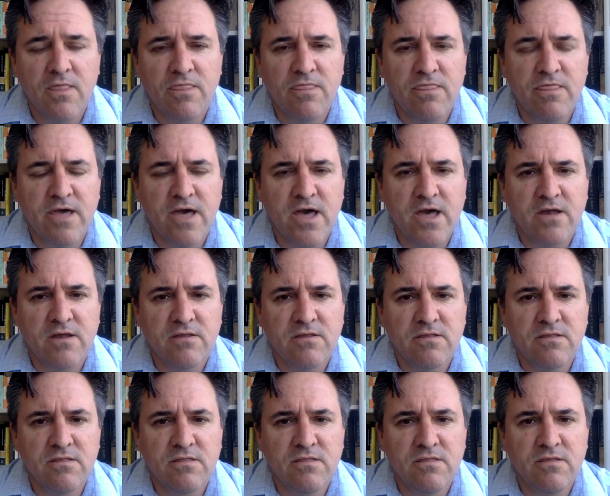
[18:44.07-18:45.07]
that
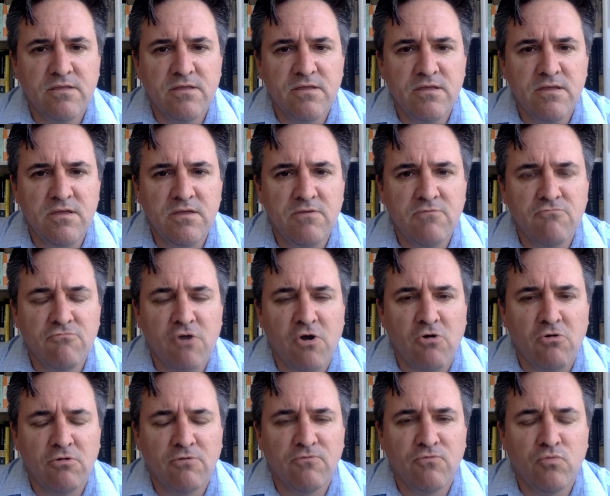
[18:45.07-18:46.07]
the
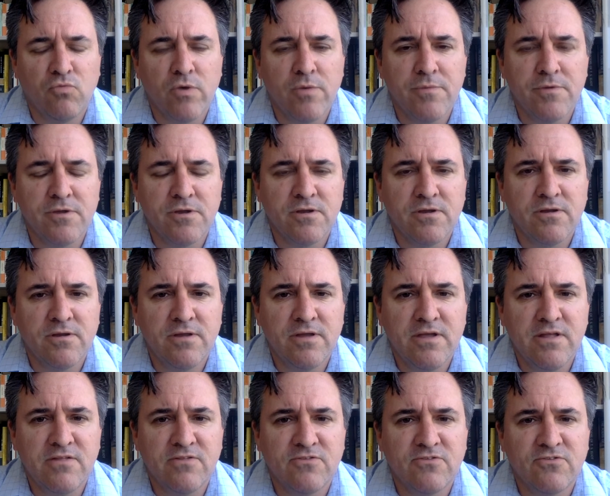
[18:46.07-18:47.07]
role of women
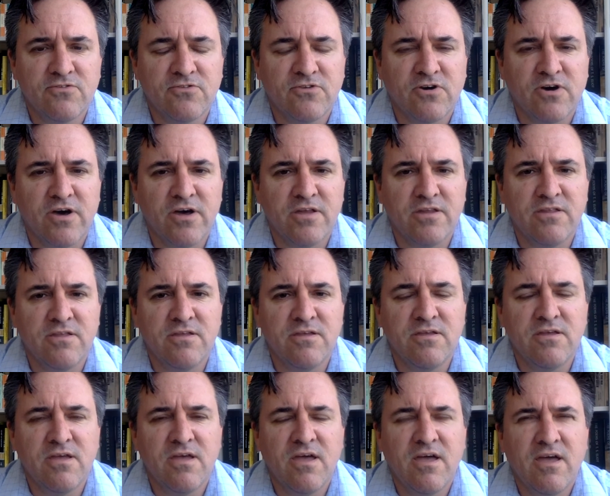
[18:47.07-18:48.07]
in
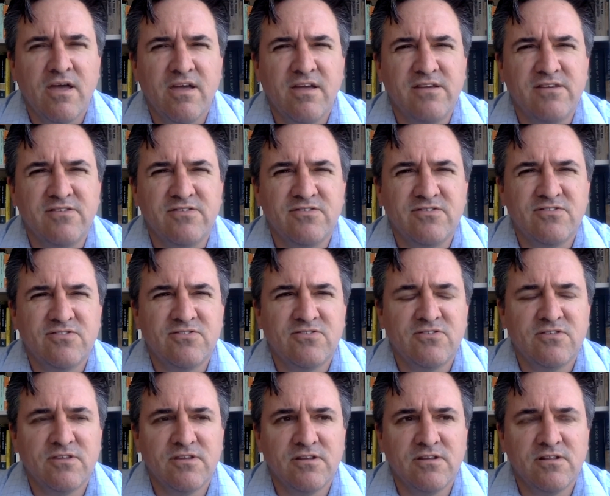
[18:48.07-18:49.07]
society is
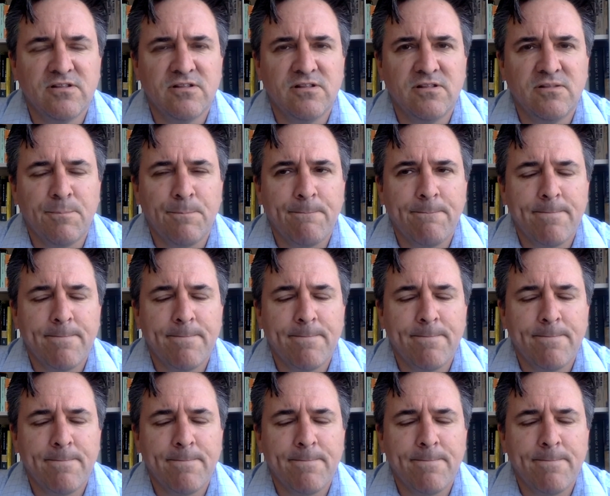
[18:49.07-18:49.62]
still